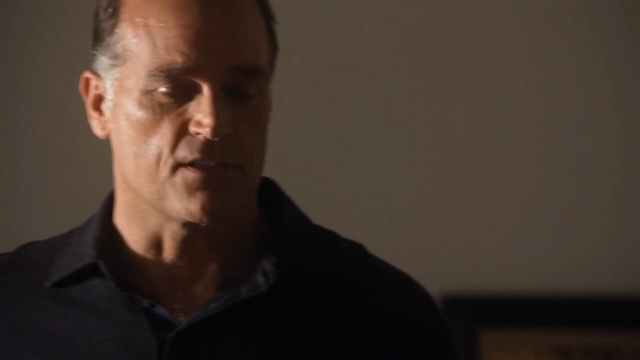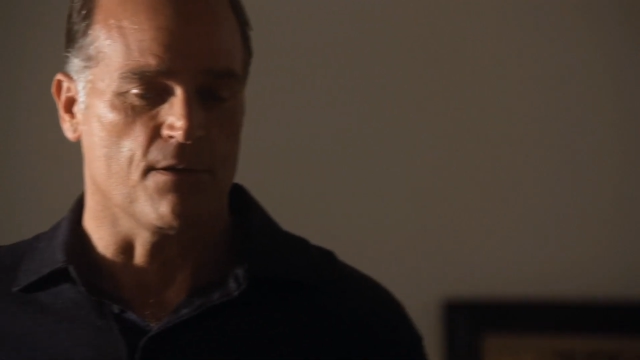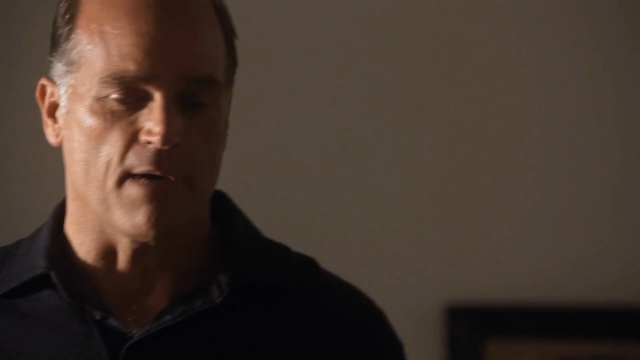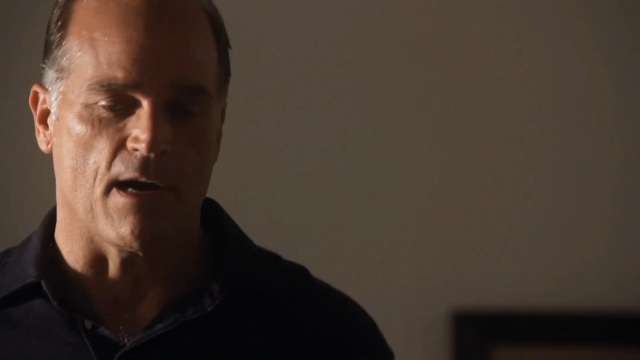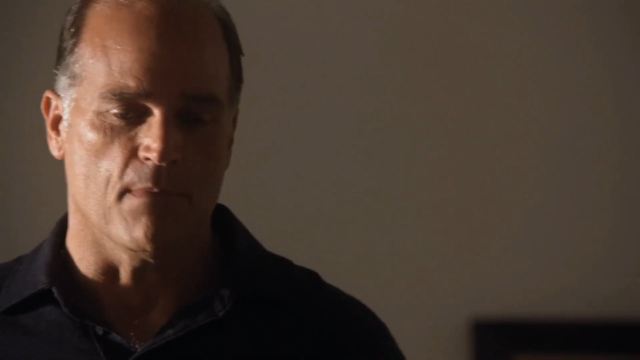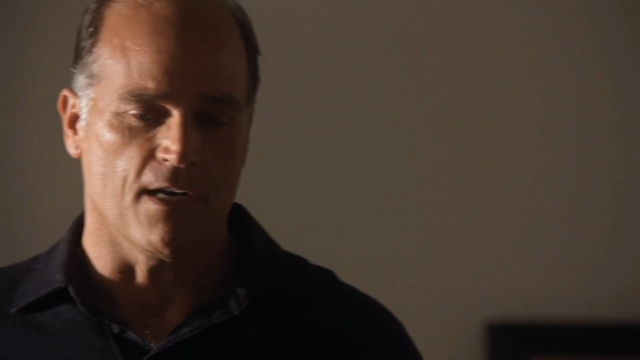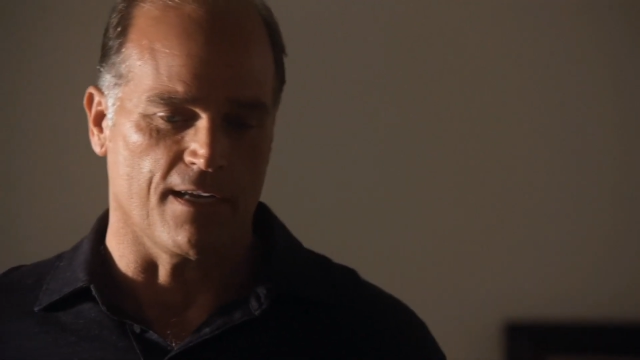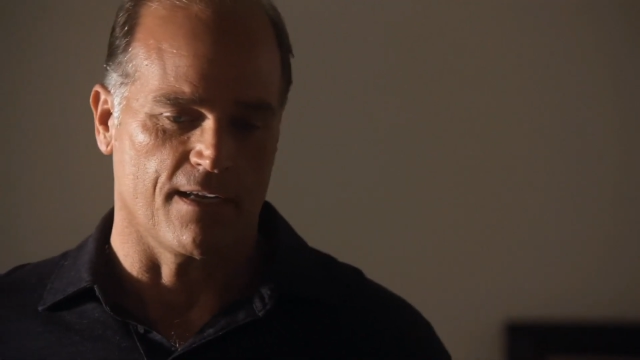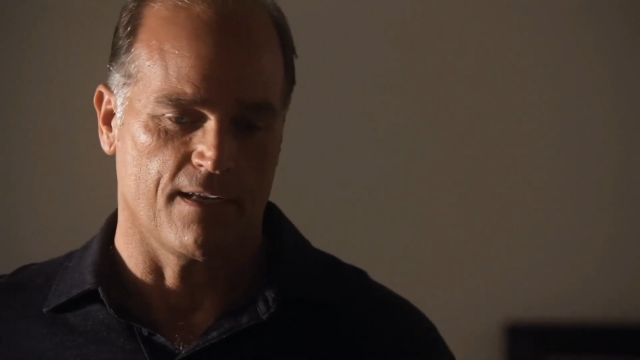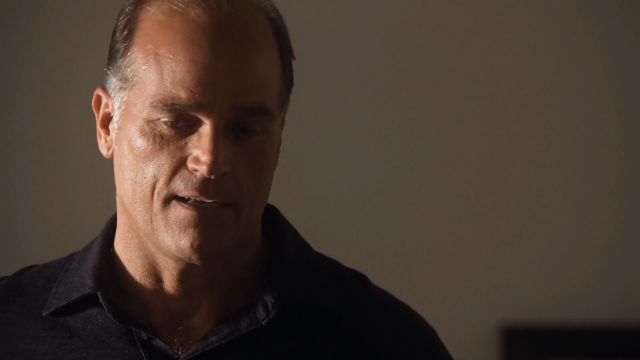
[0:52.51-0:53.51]
isn't about
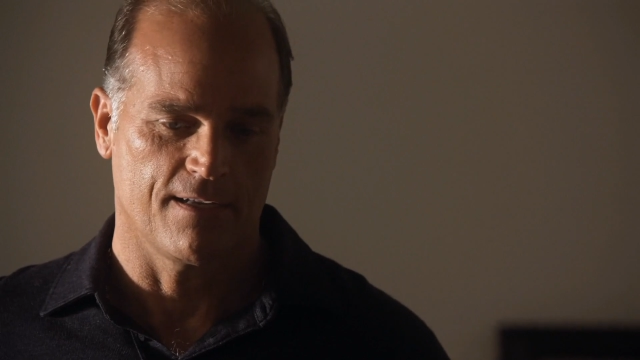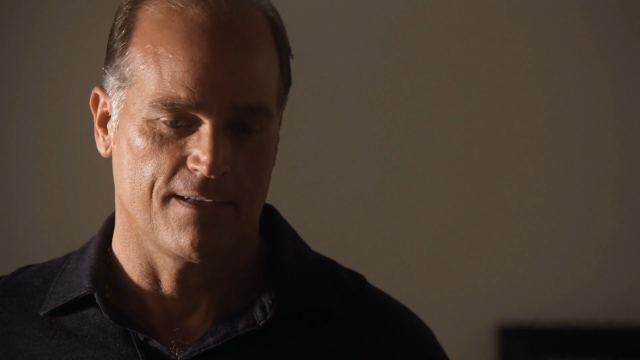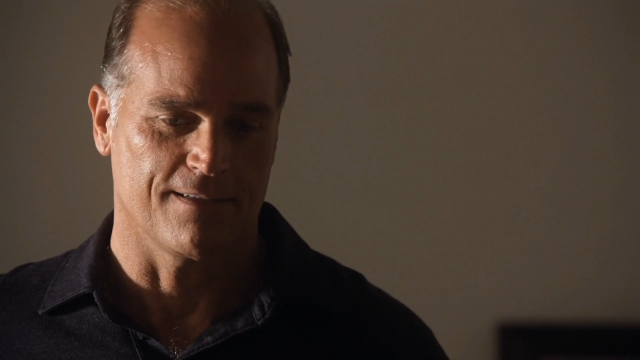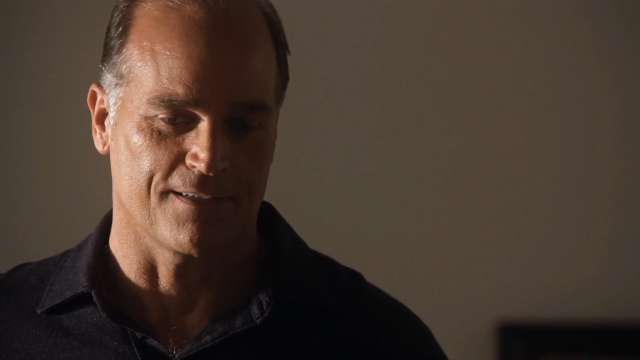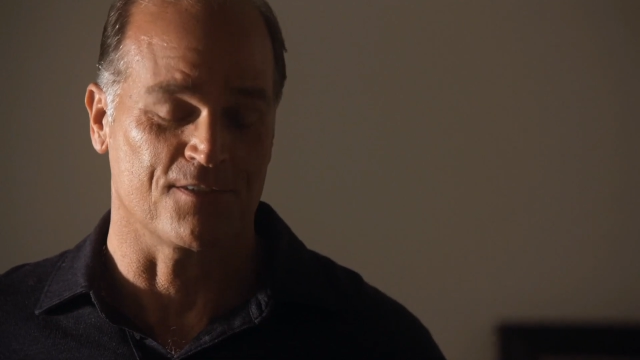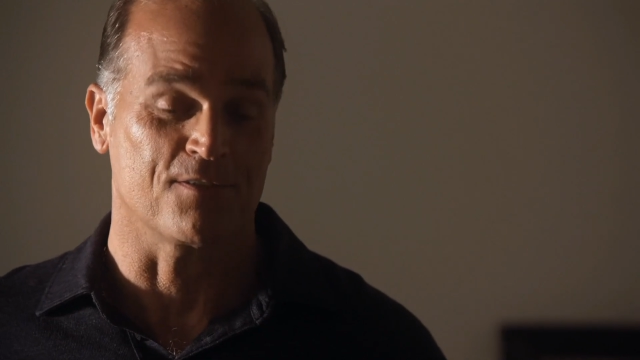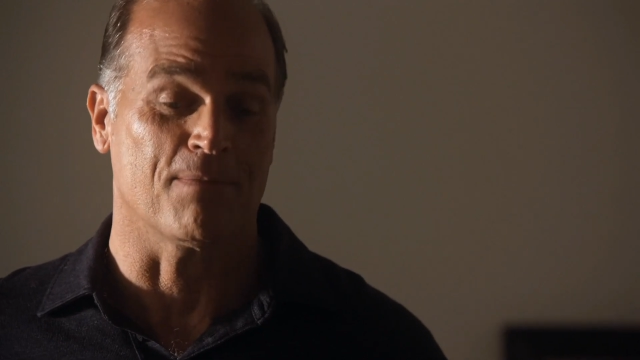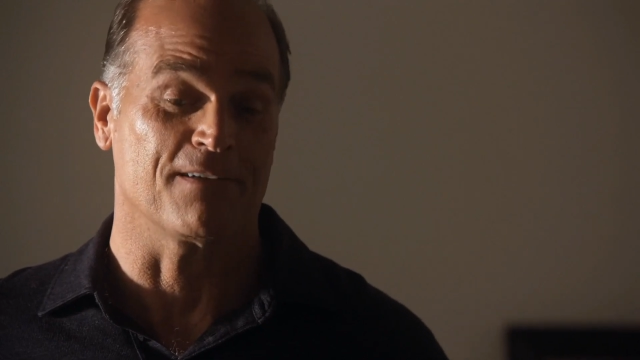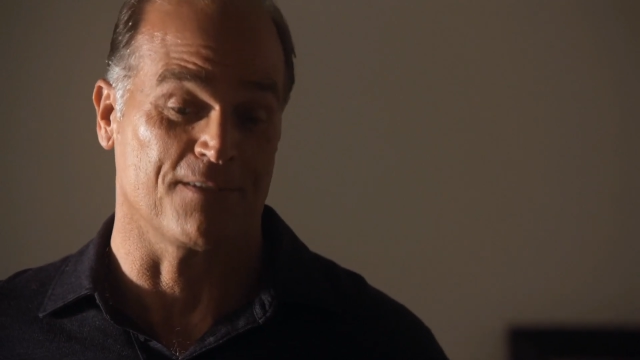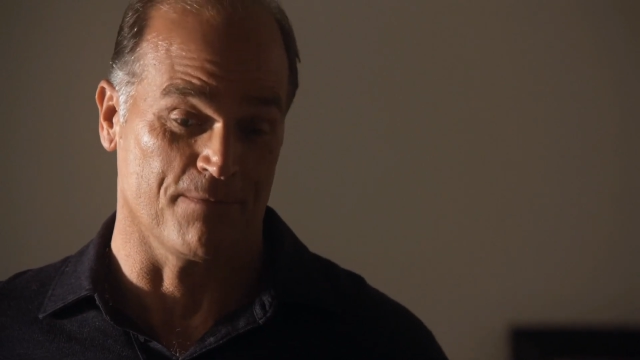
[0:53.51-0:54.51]
money. This is
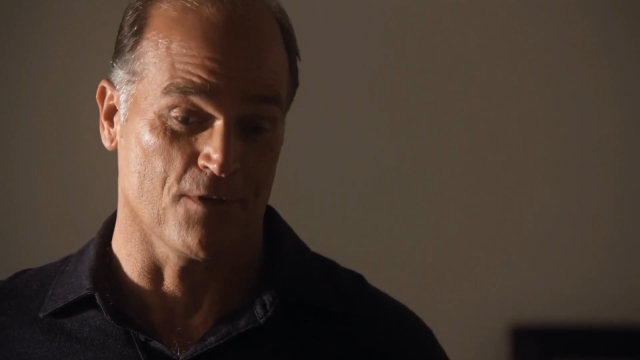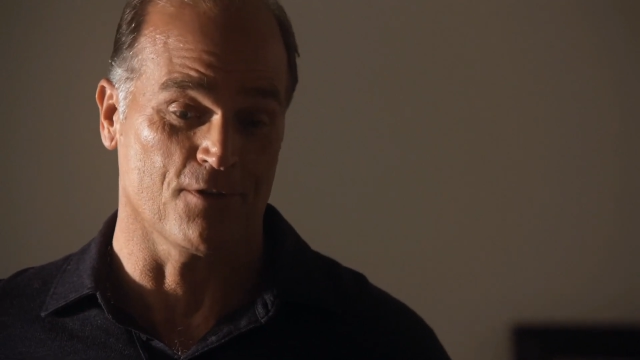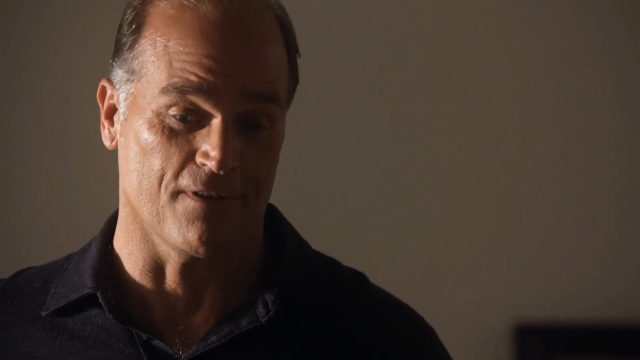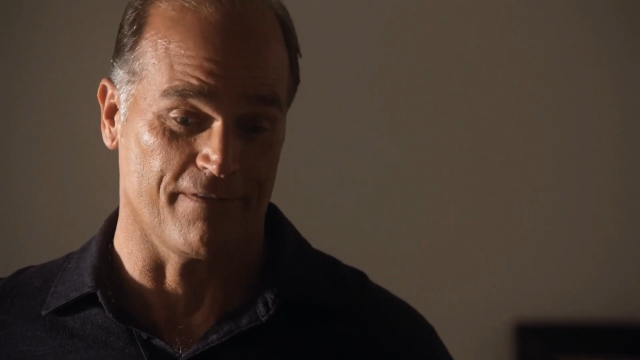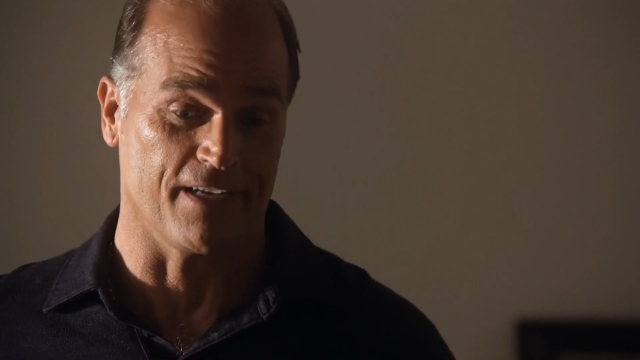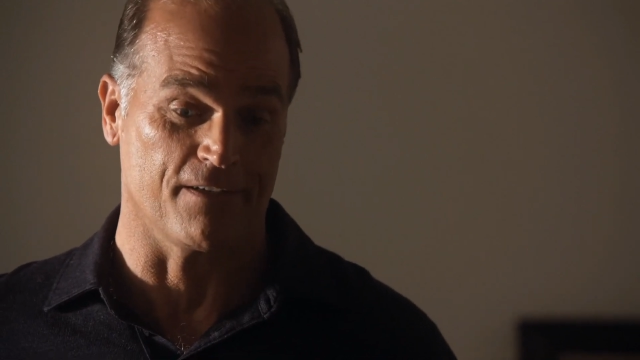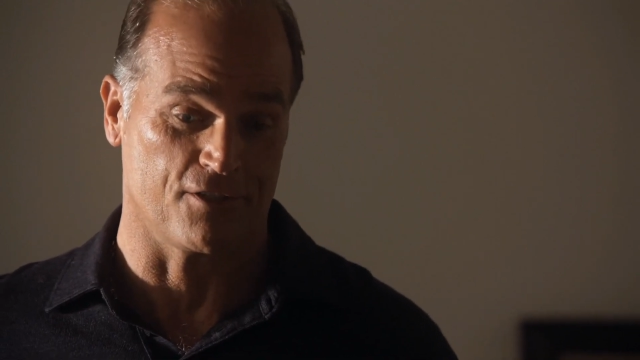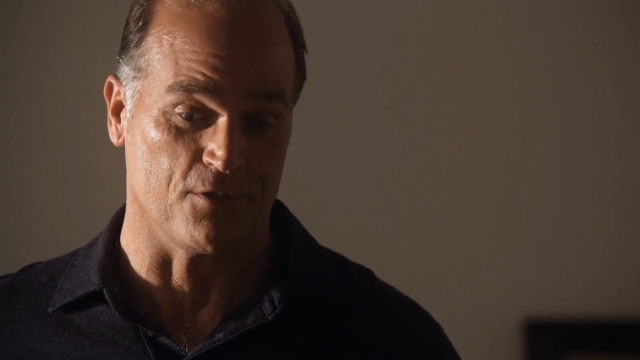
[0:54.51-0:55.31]
about the murder of Emma